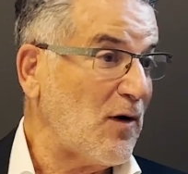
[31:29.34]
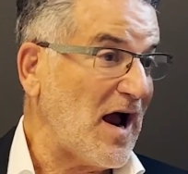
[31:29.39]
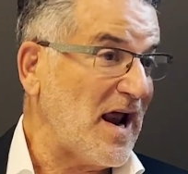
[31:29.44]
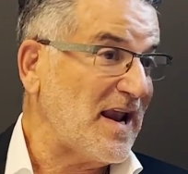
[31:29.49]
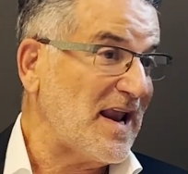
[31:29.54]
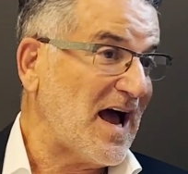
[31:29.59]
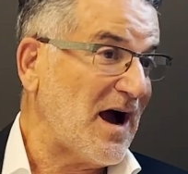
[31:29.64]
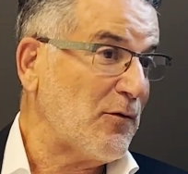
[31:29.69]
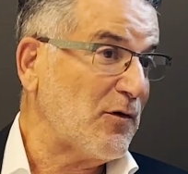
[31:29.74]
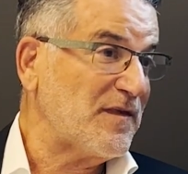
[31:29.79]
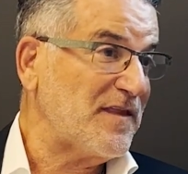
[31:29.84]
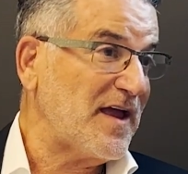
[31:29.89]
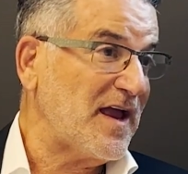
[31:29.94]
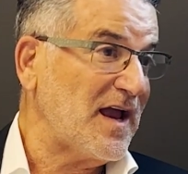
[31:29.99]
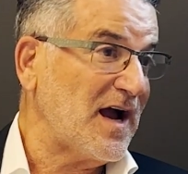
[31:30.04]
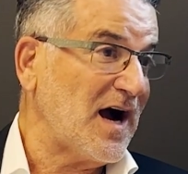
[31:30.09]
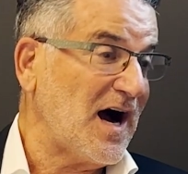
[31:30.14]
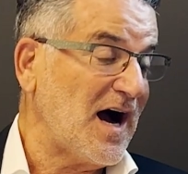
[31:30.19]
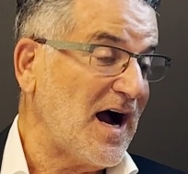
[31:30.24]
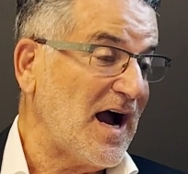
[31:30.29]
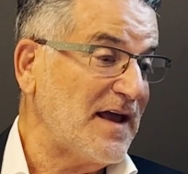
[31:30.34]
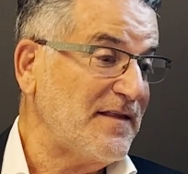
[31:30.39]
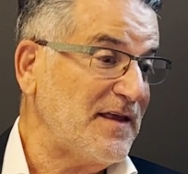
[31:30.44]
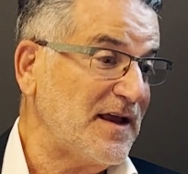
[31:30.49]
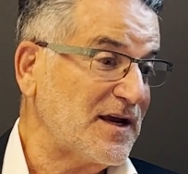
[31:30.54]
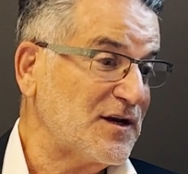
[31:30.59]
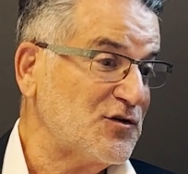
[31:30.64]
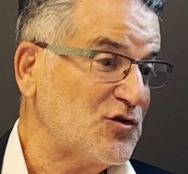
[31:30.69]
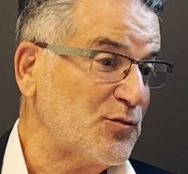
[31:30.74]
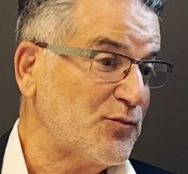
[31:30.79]
now with AI, they
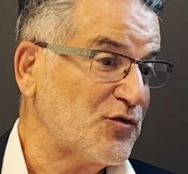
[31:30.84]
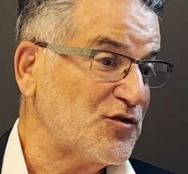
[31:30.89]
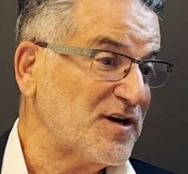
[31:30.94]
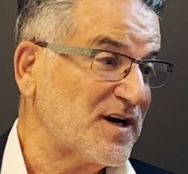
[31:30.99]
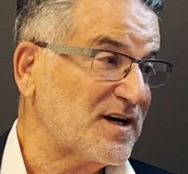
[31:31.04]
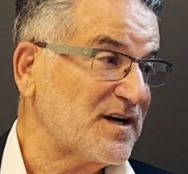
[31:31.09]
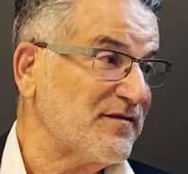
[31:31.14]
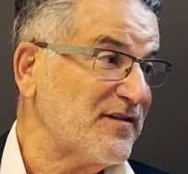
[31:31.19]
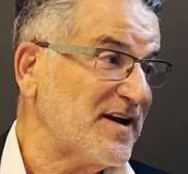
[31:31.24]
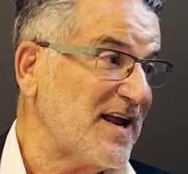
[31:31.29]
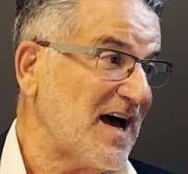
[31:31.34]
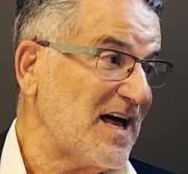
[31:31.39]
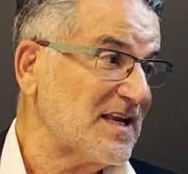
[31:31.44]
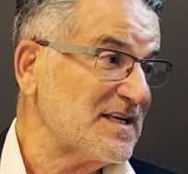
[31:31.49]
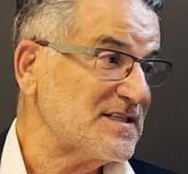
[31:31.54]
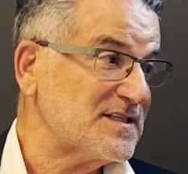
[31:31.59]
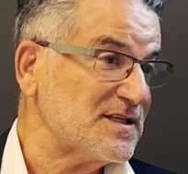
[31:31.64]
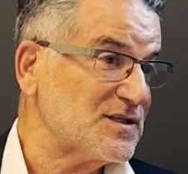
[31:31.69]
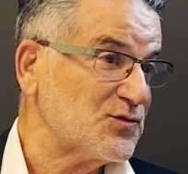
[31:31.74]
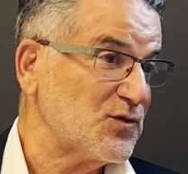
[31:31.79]
can do predictive analysis